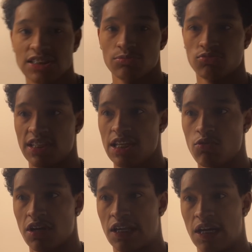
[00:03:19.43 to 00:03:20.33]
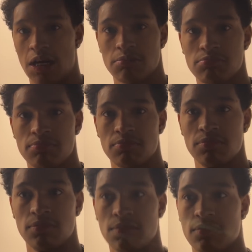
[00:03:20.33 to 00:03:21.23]
him, did he want to come?
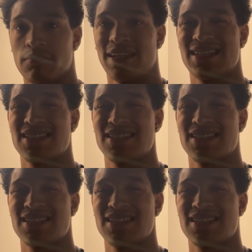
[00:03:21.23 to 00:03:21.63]
The nigga